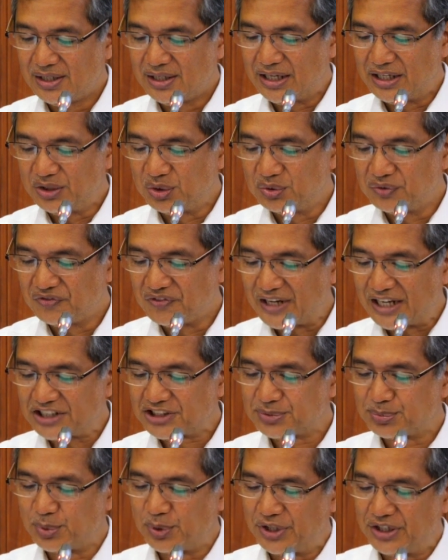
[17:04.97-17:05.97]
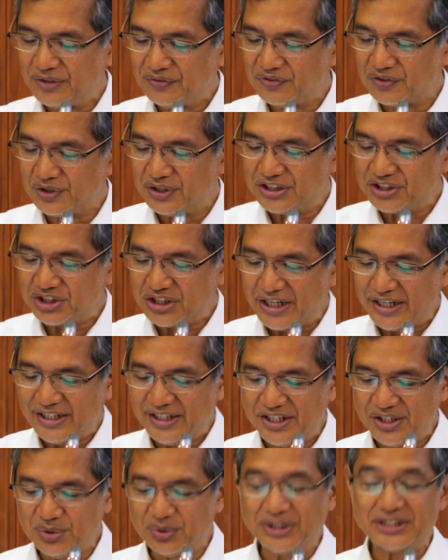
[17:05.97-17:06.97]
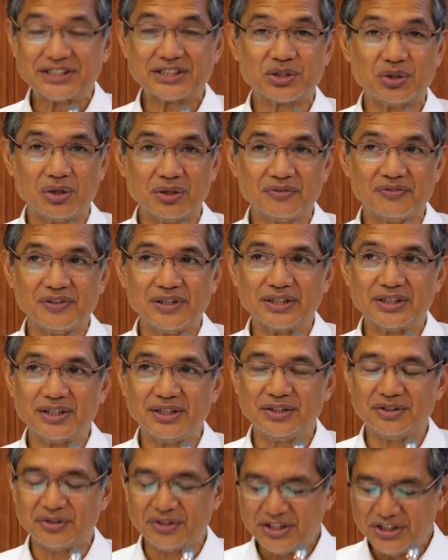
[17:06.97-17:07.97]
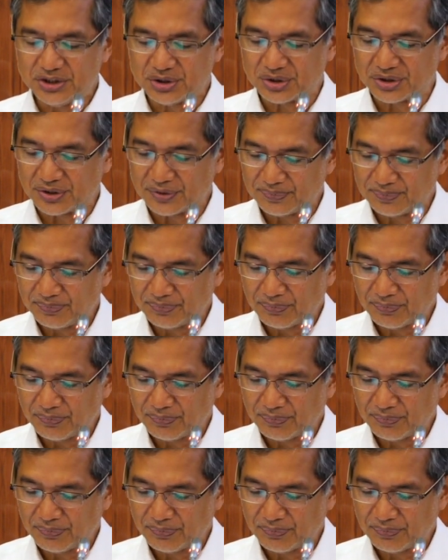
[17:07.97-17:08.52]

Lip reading: a known flashpoint for the China-US conflict in the region.